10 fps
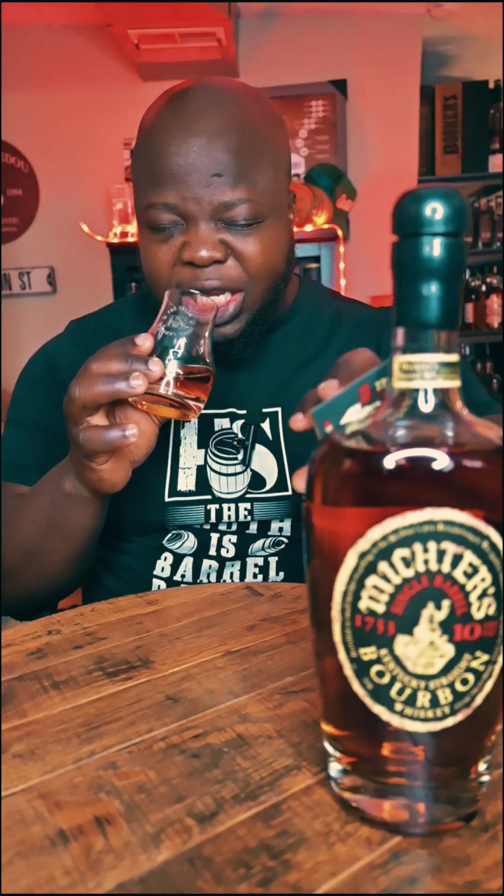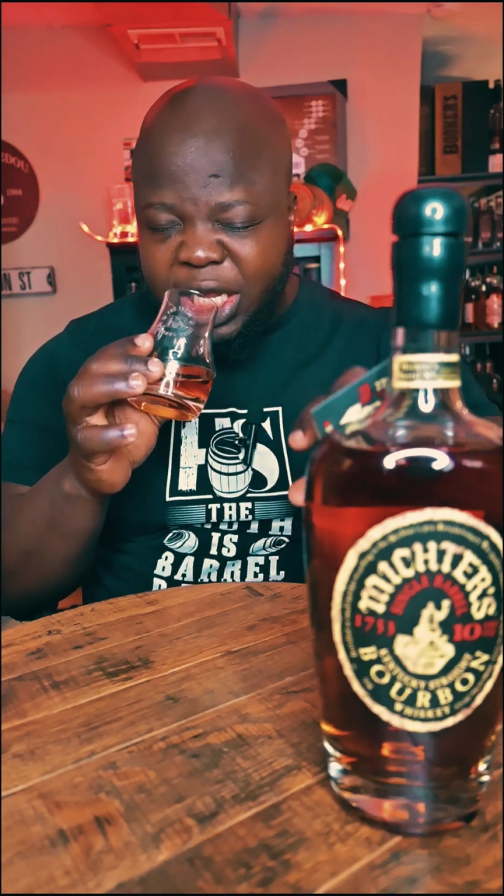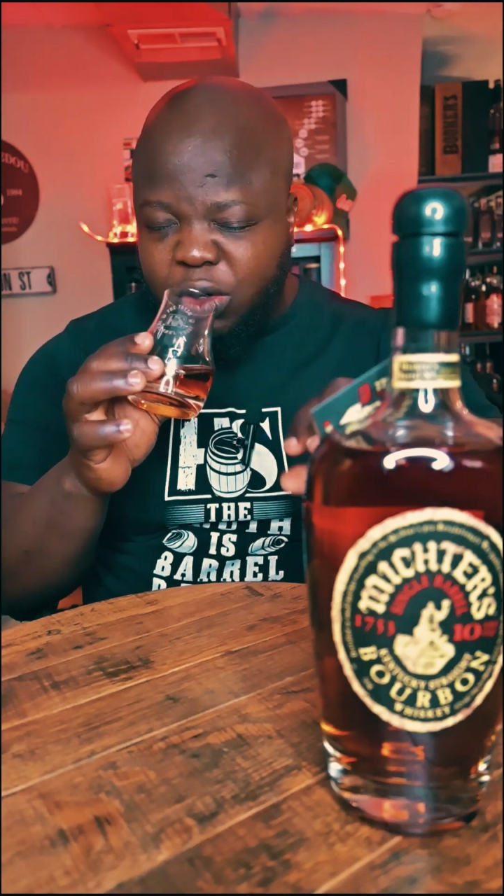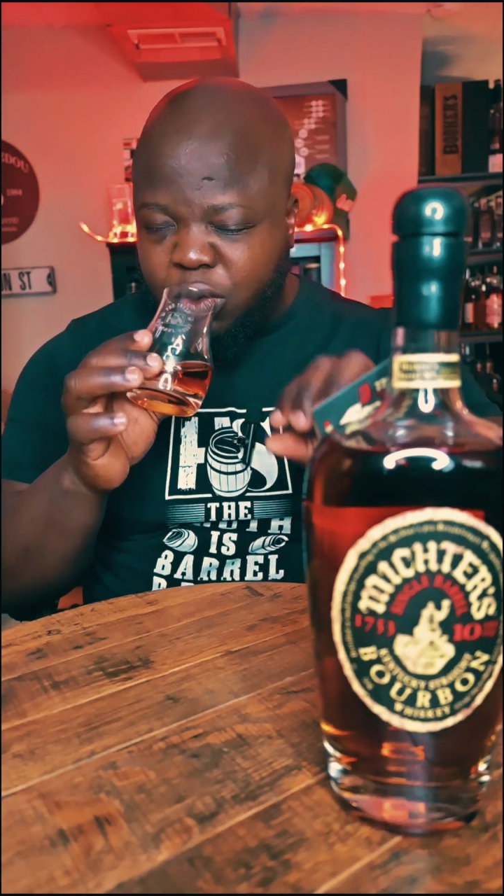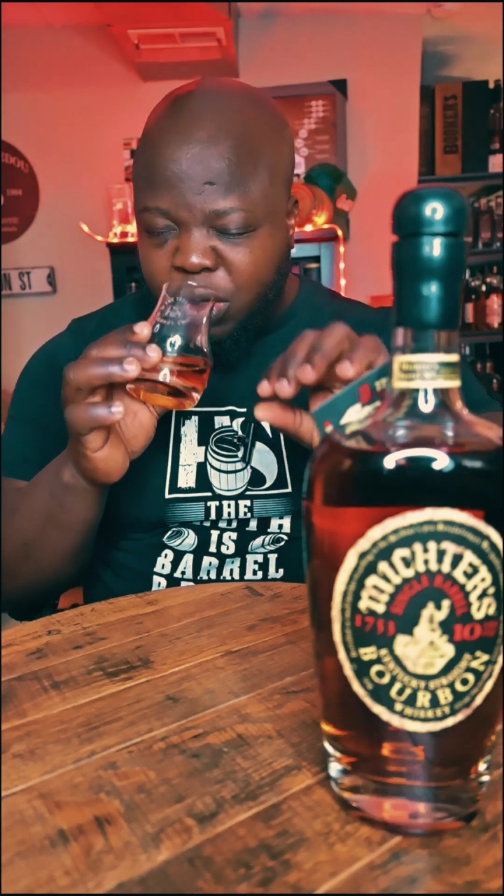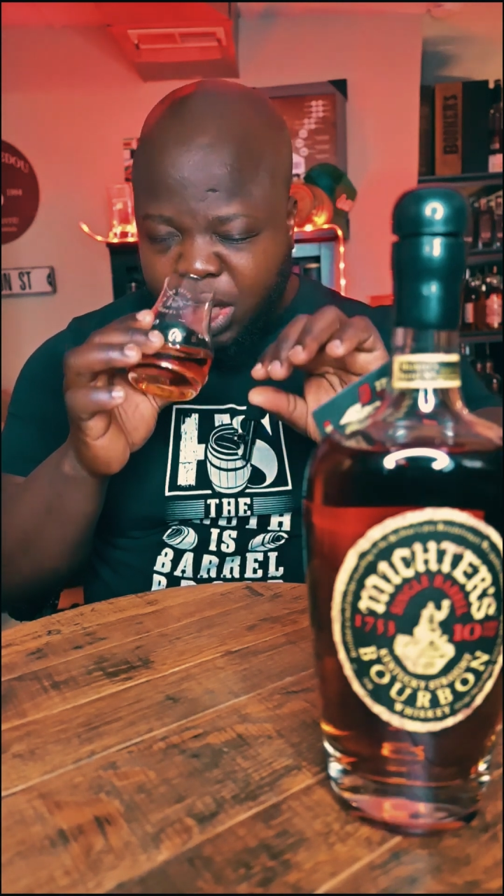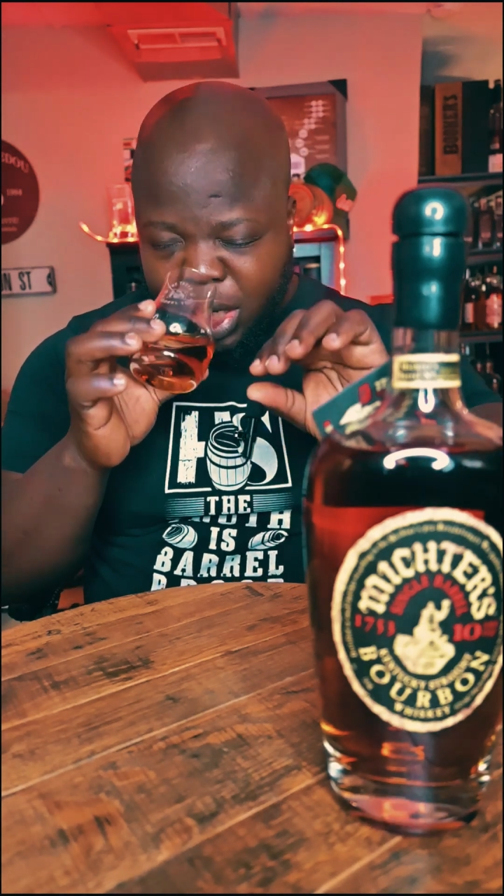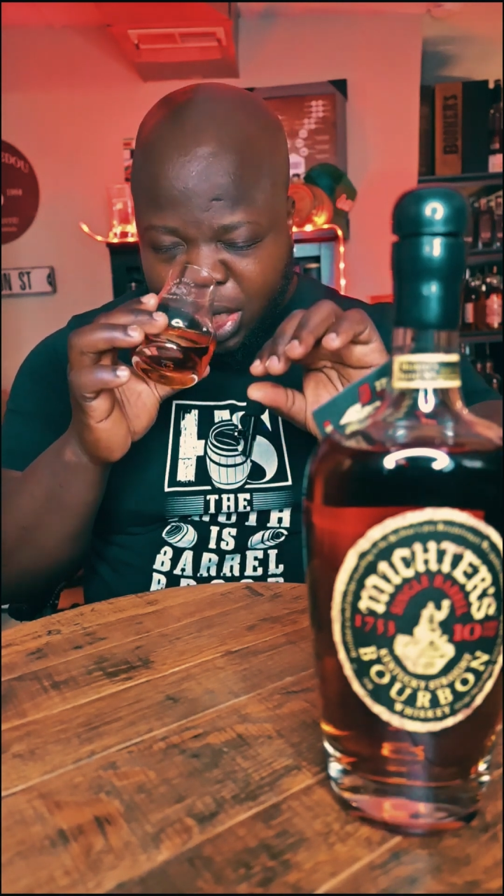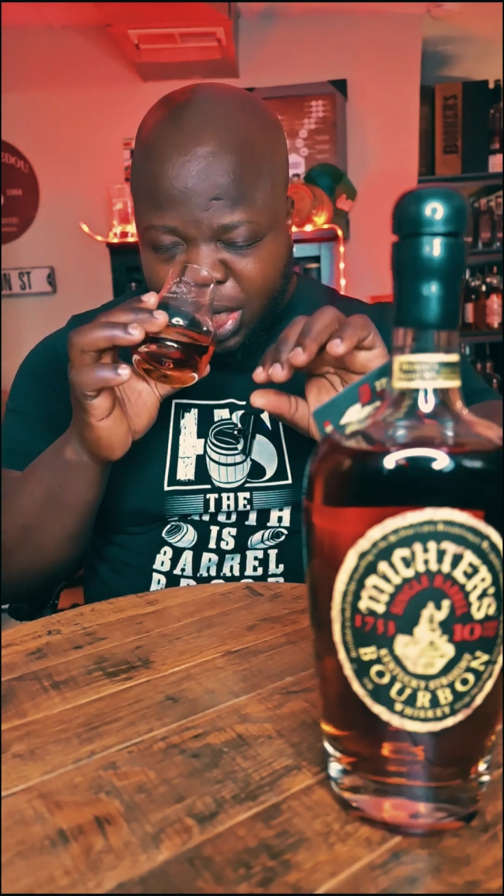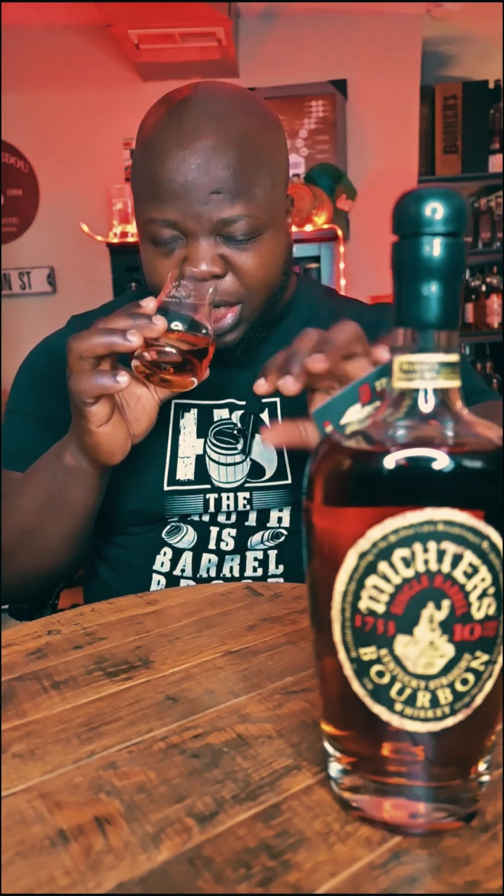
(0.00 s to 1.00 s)

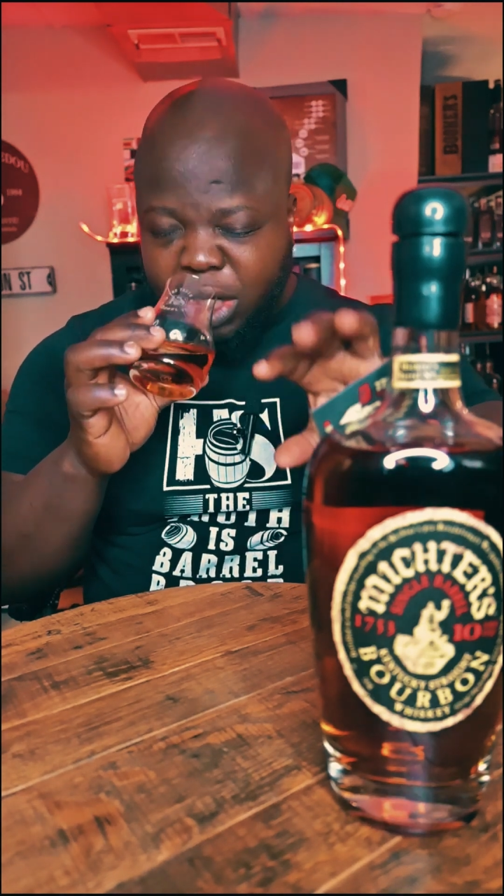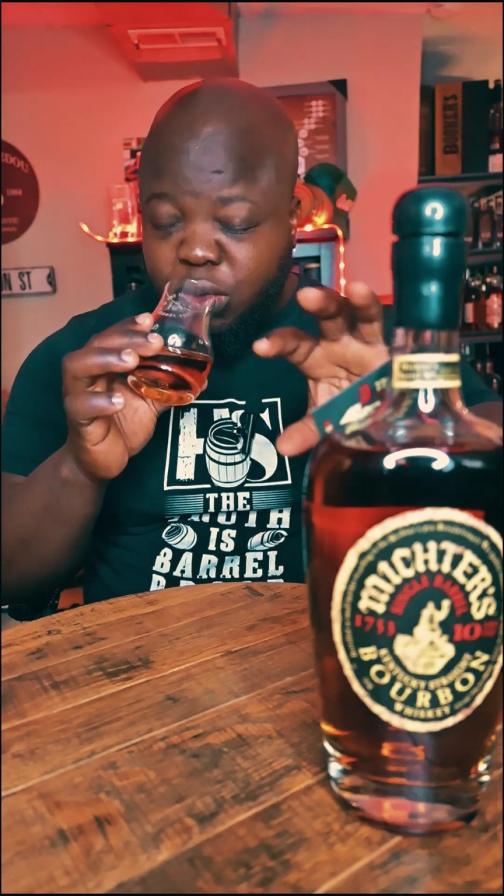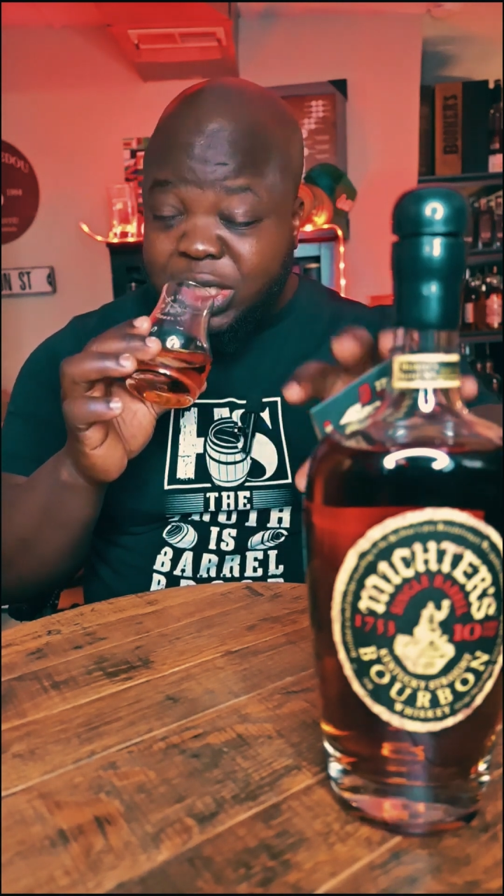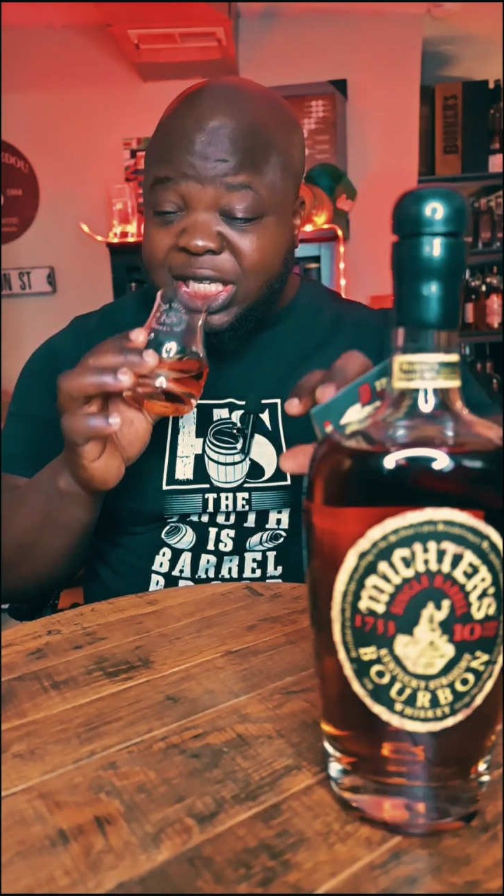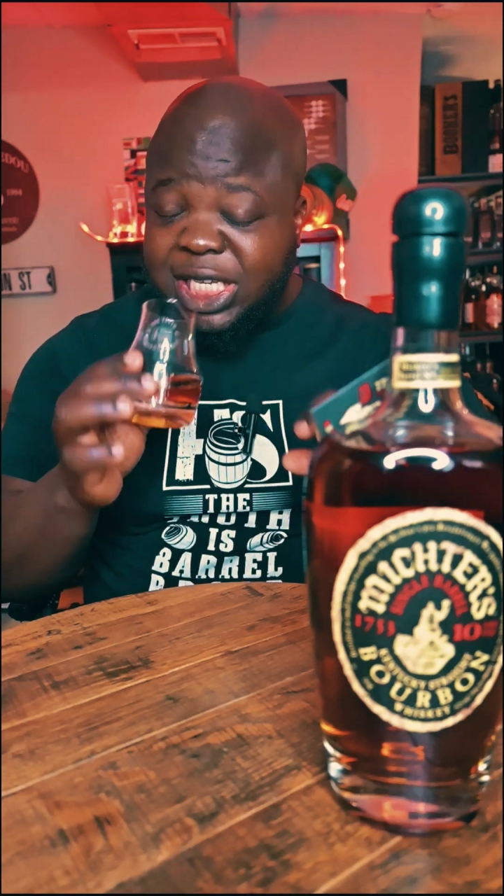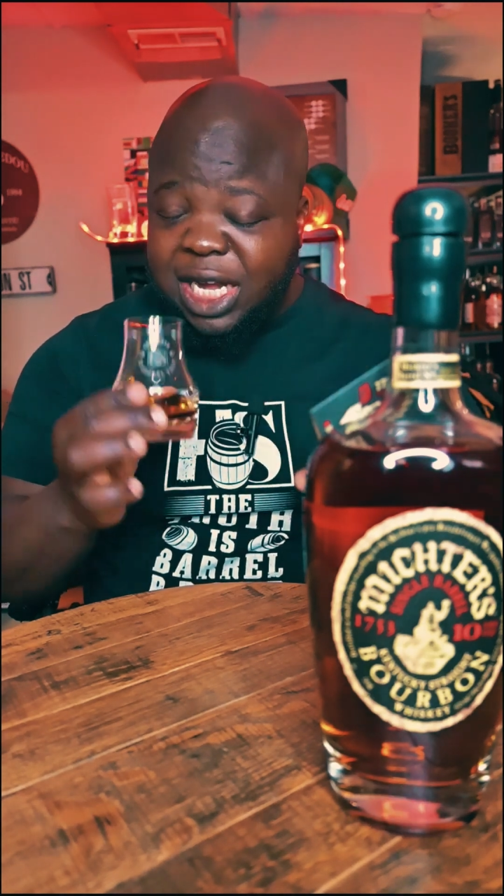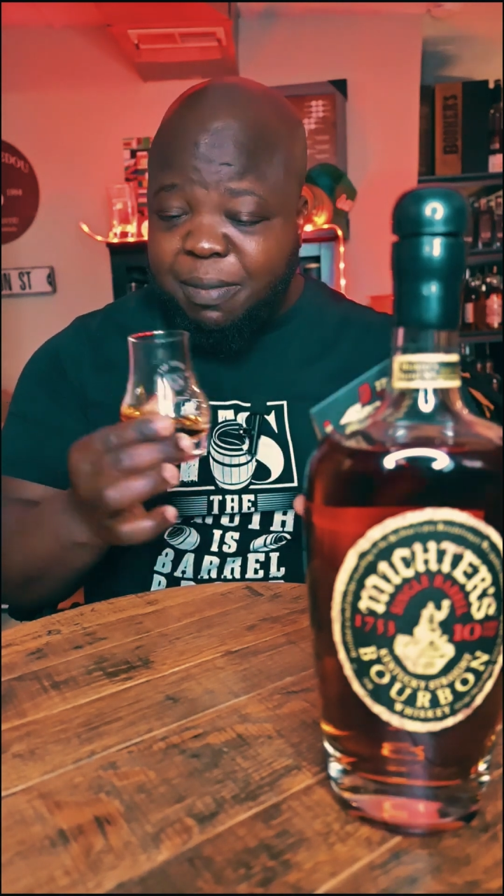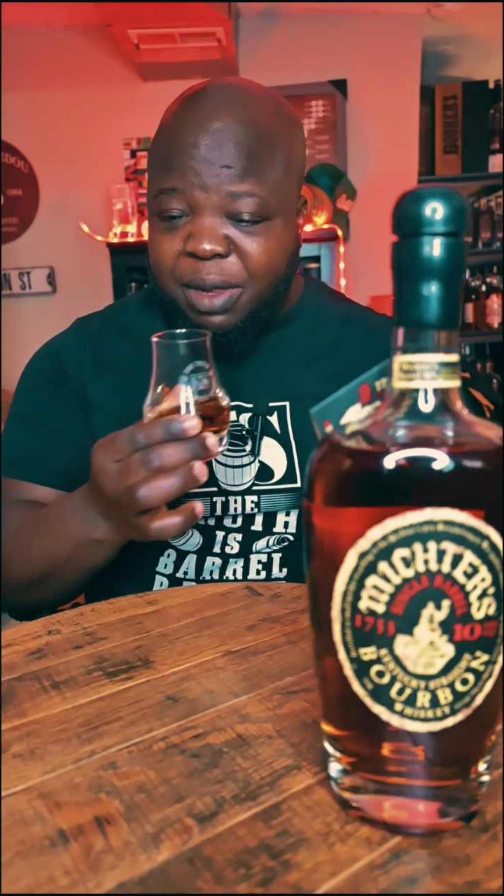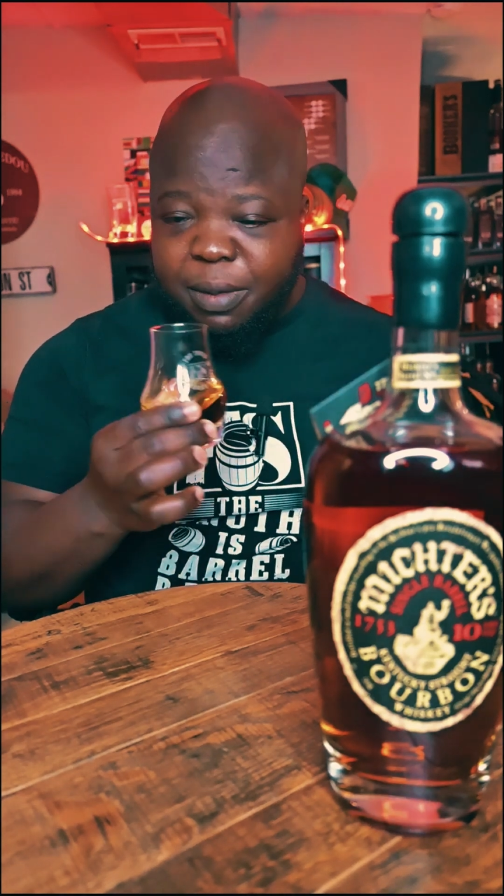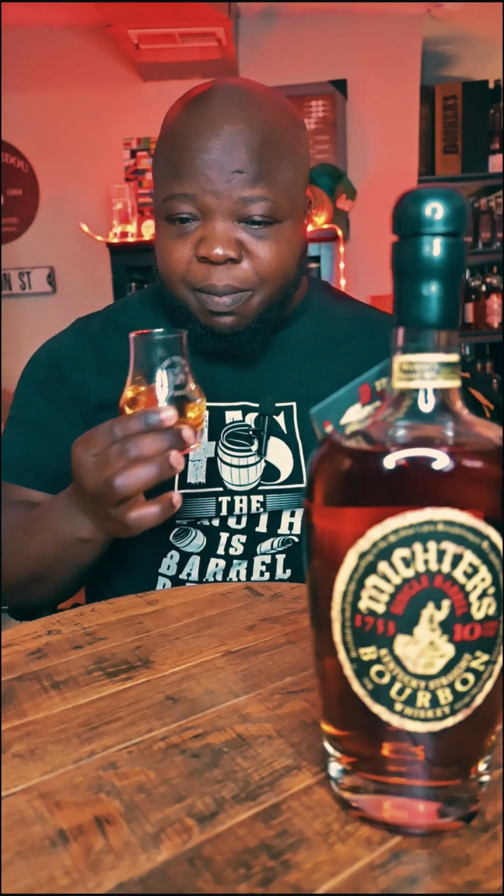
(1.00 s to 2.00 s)
little
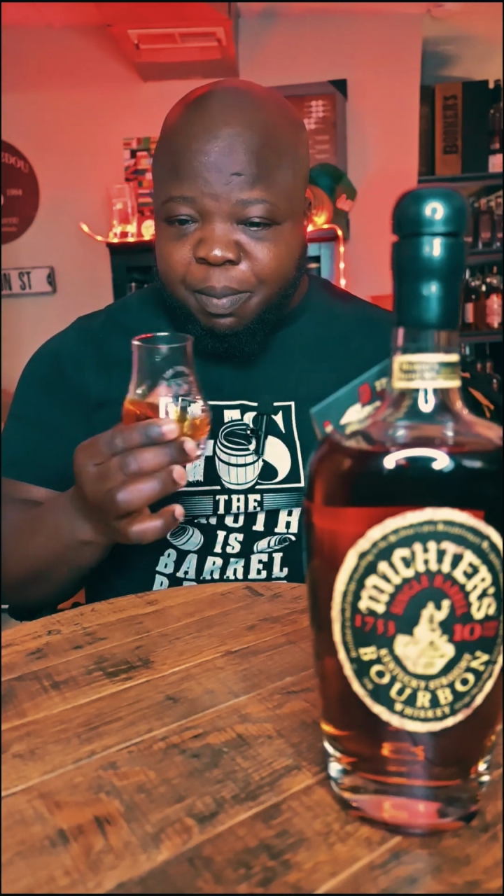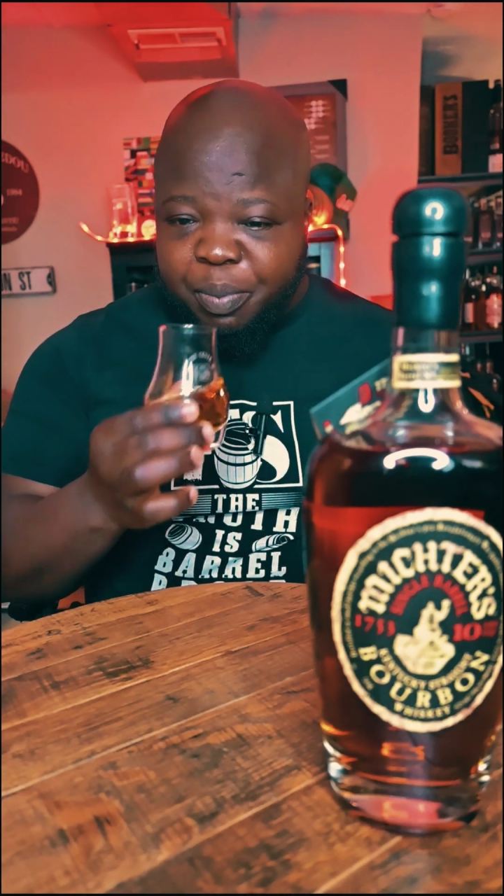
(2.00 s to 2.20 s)
cinnamon,